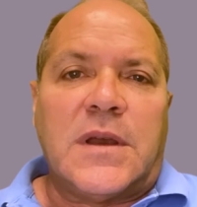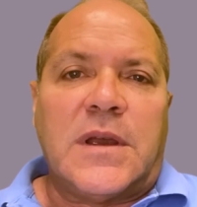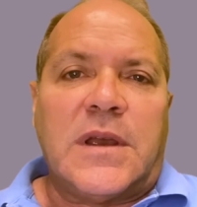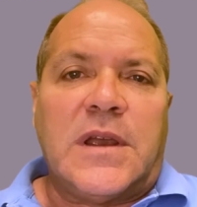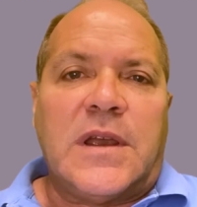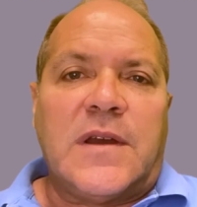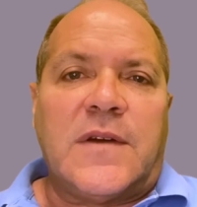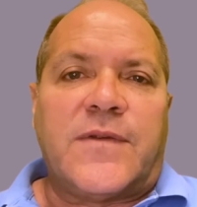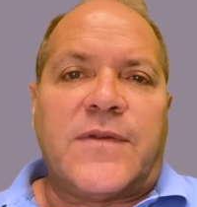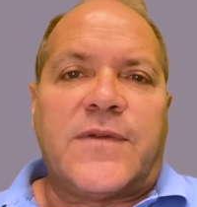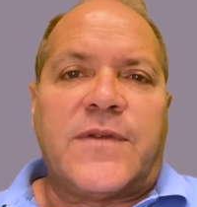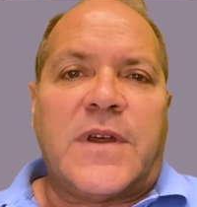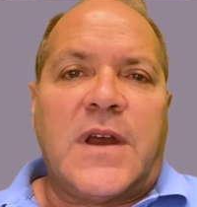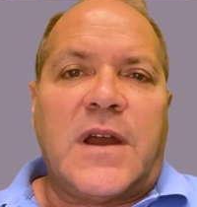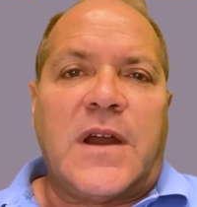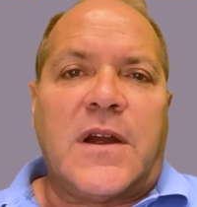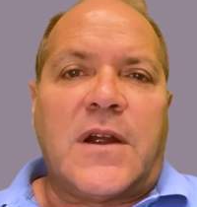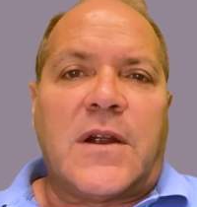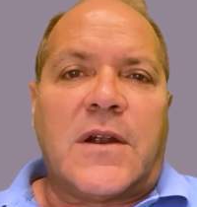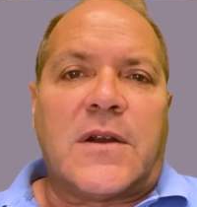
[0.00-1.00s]
If
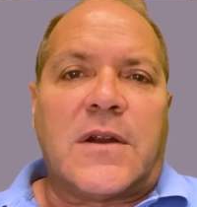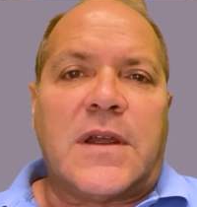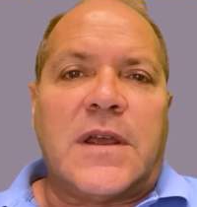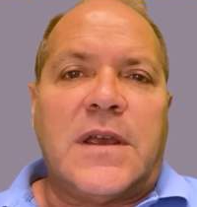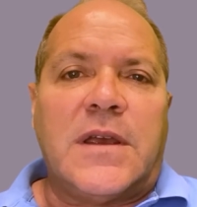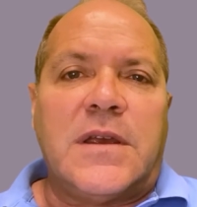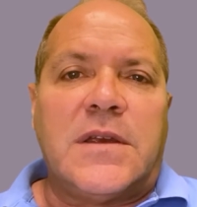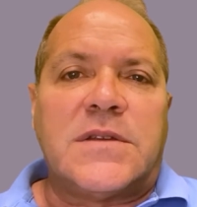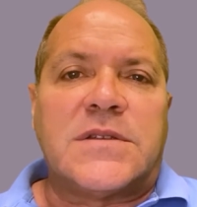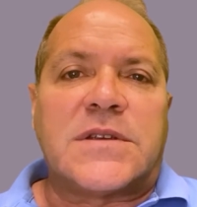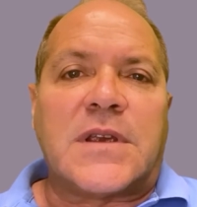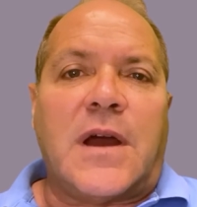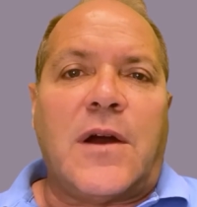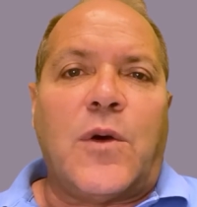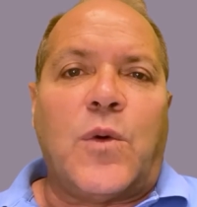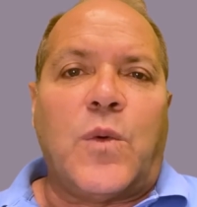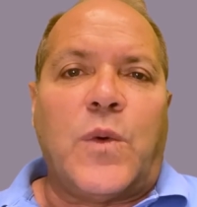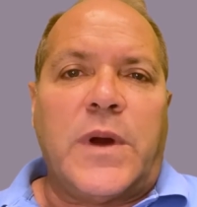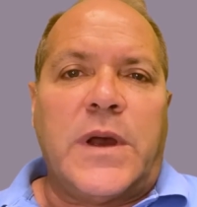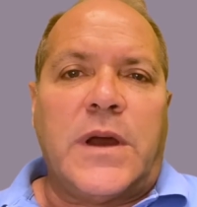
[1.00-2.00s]
there is a
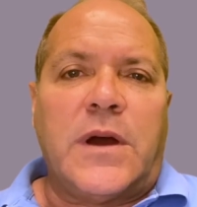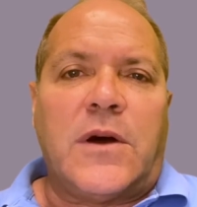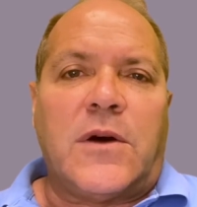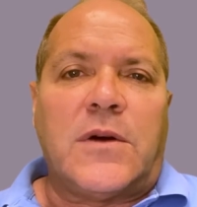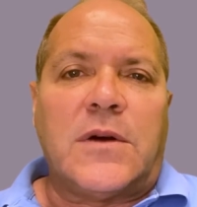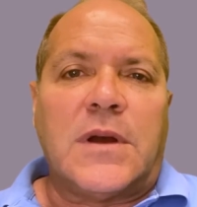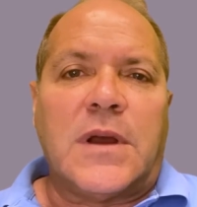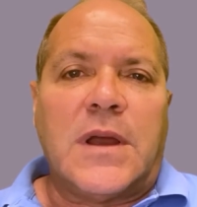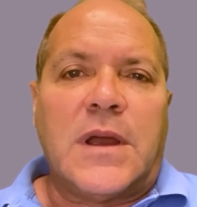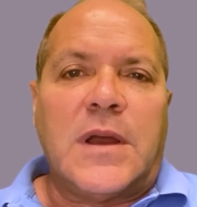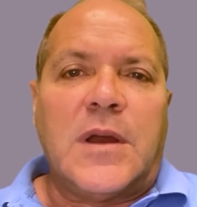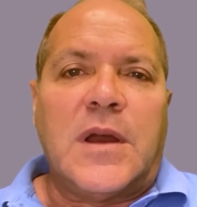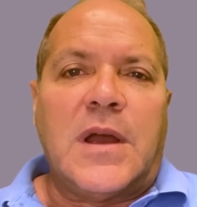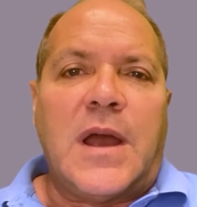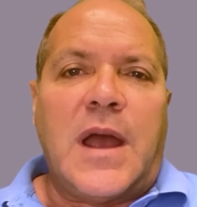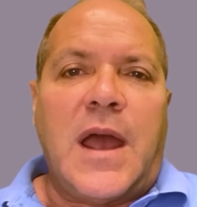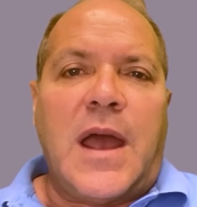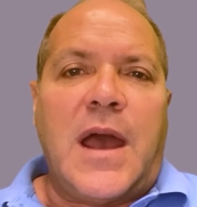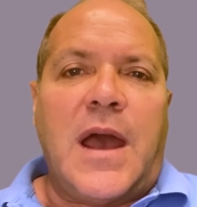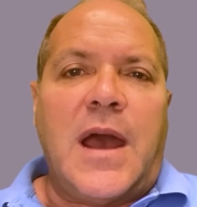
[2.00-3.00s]
will
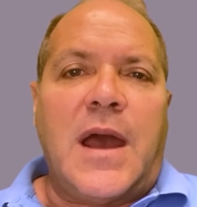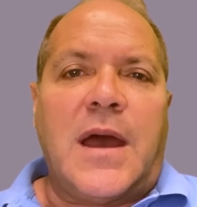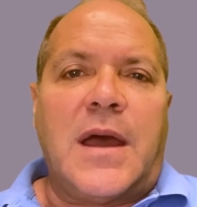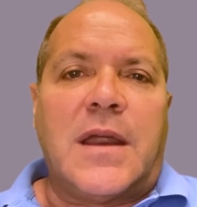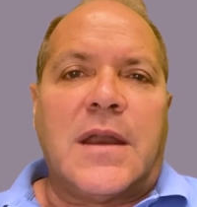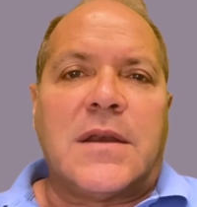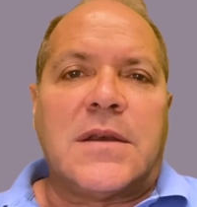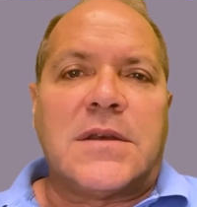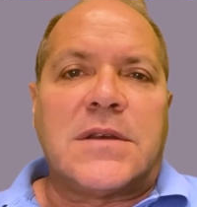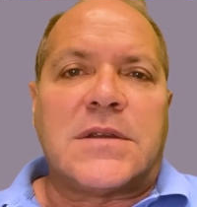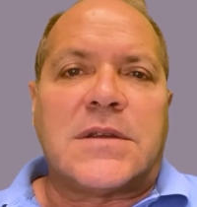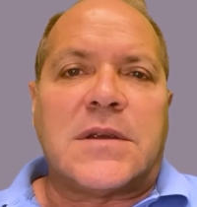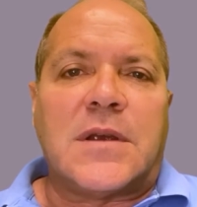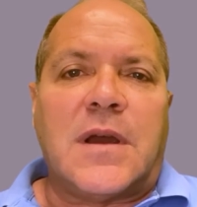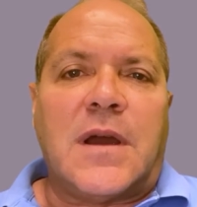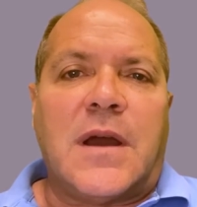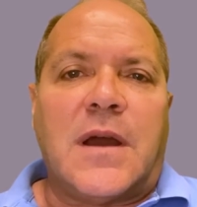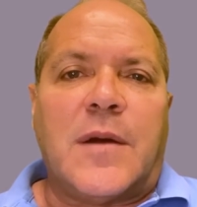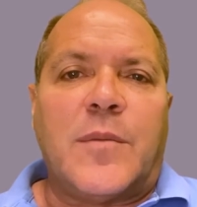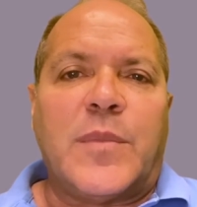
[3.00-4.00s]
and
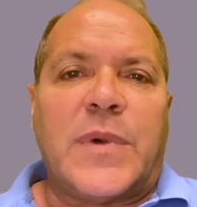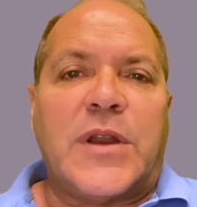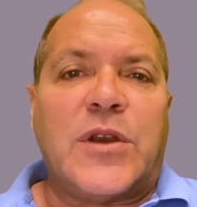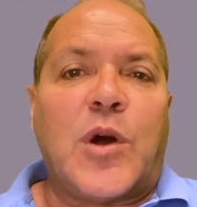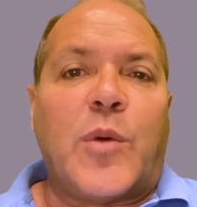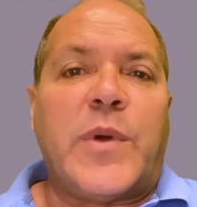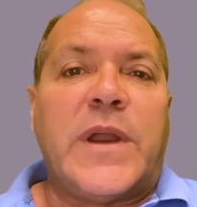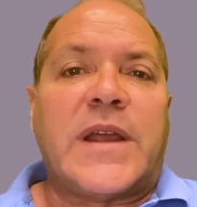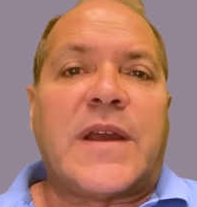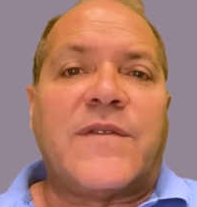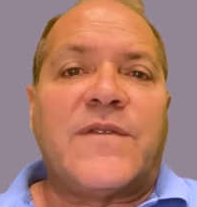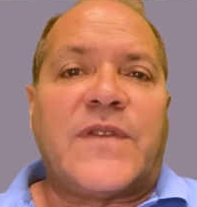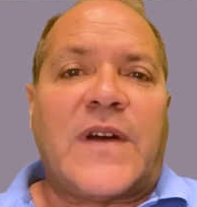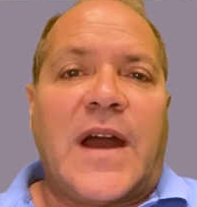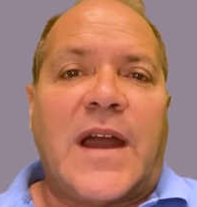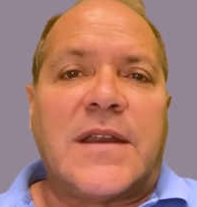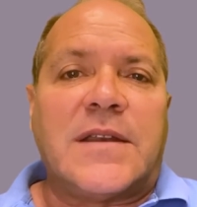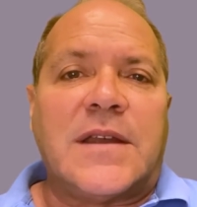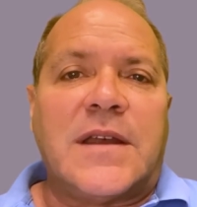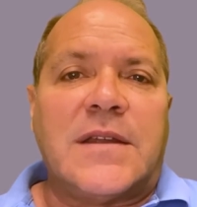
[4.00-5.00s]
but nobody can
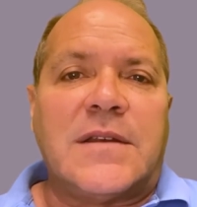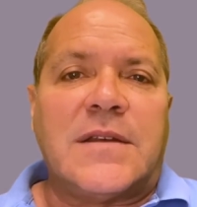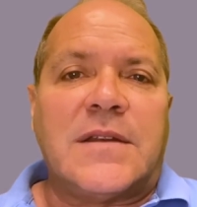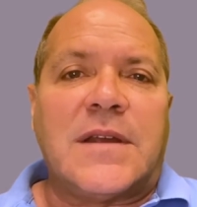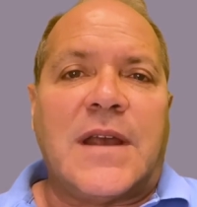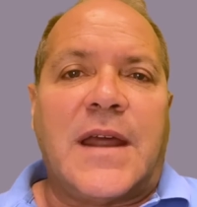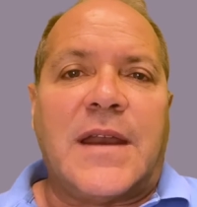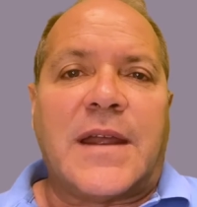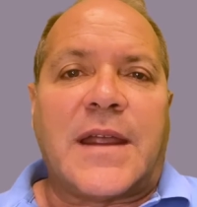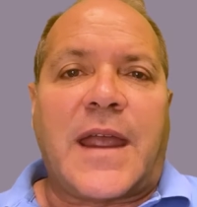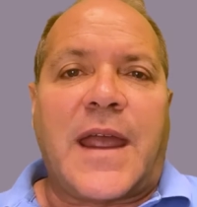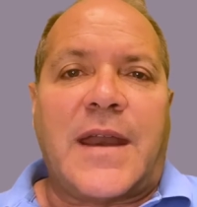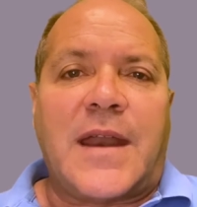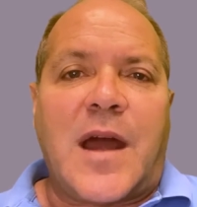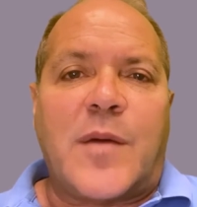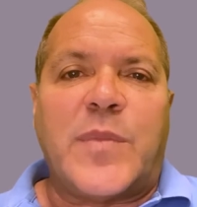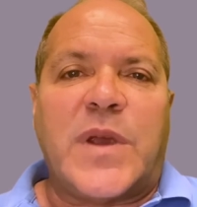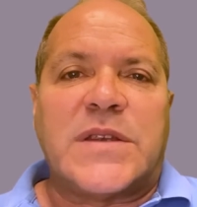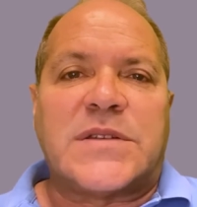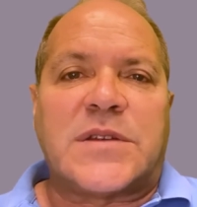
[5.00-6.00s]
find it and it
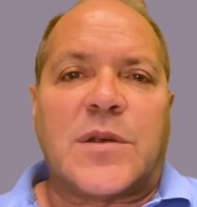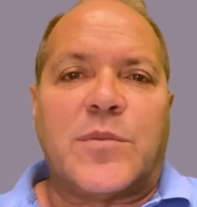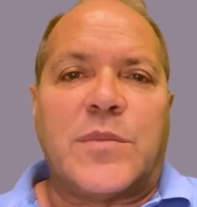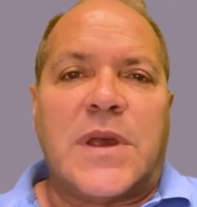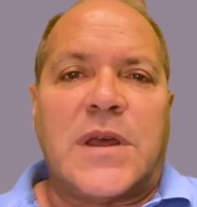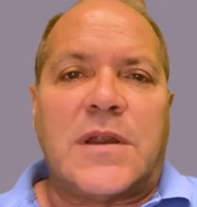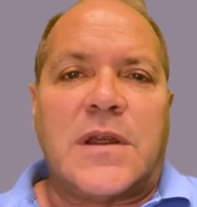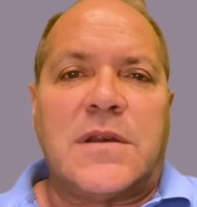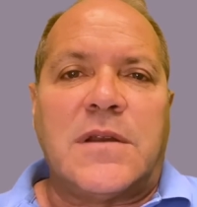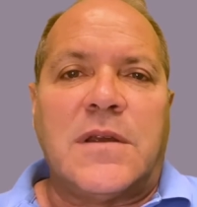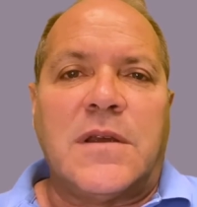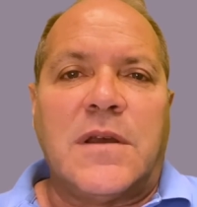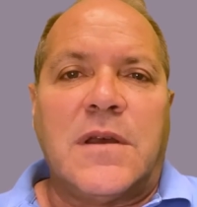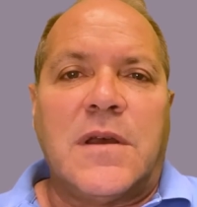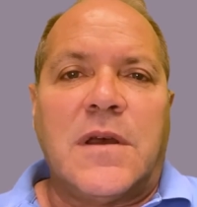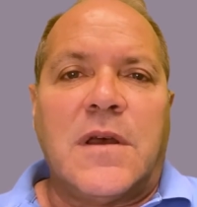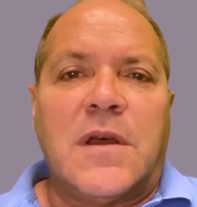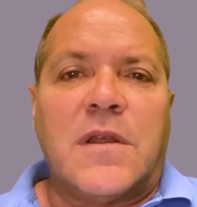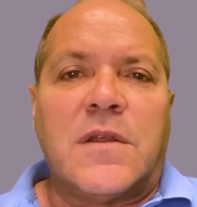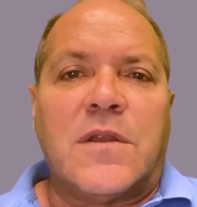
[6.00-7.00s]
cannot be submitted,
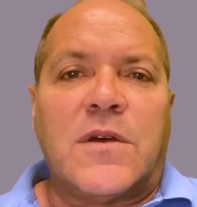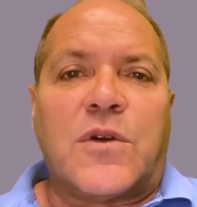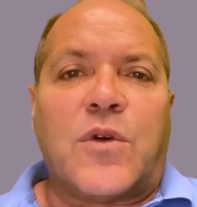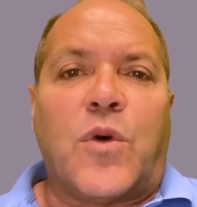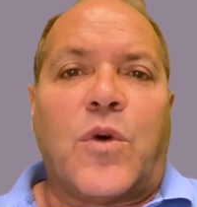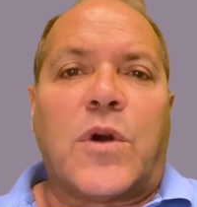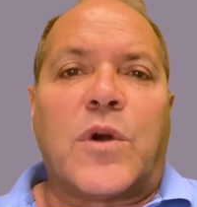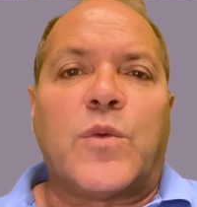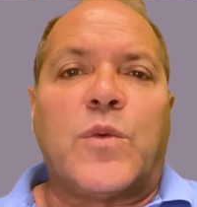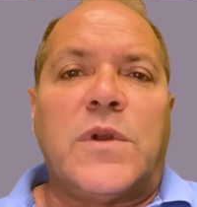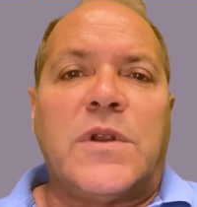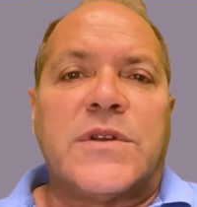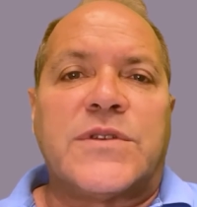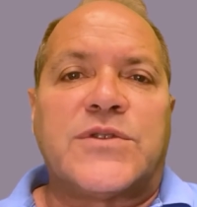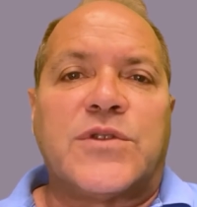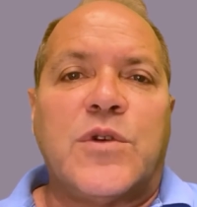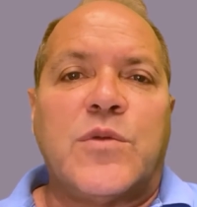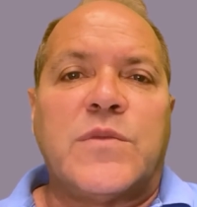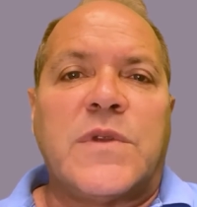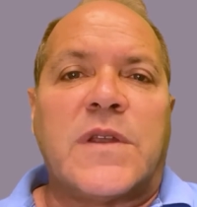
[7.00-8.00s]
the court will
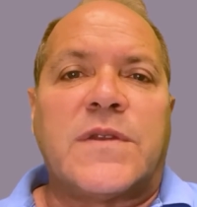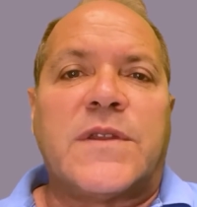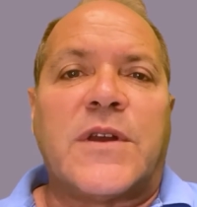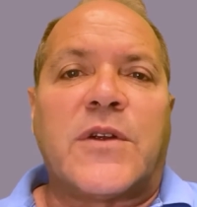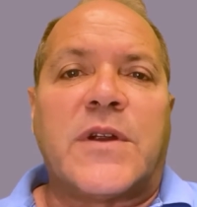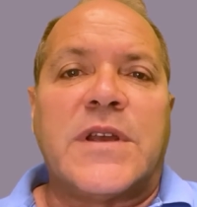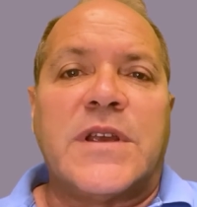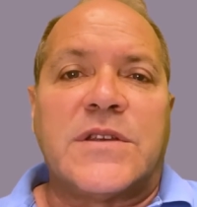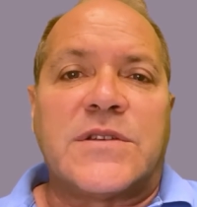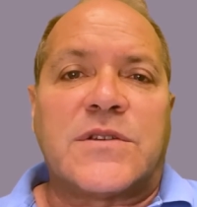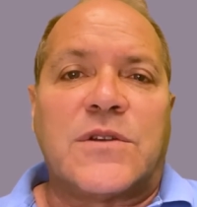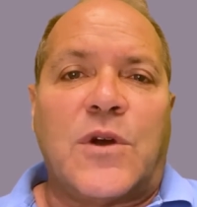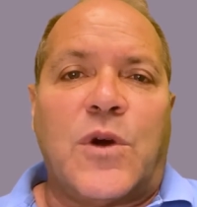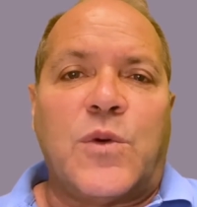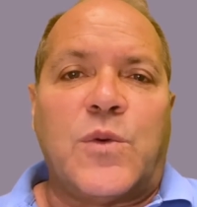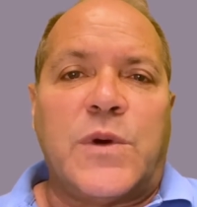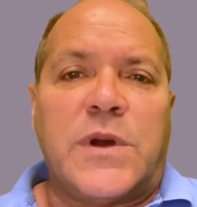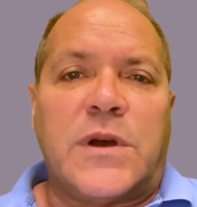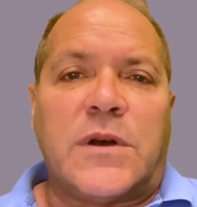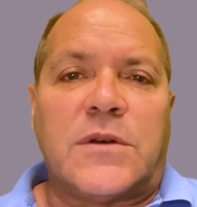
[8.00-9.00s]
assume that there is no
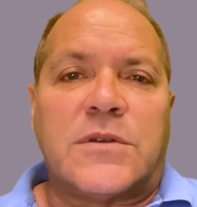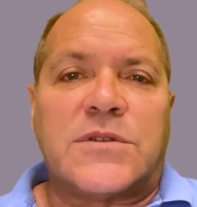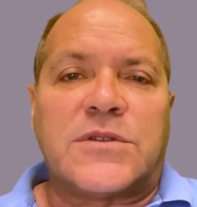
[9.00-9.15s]
will.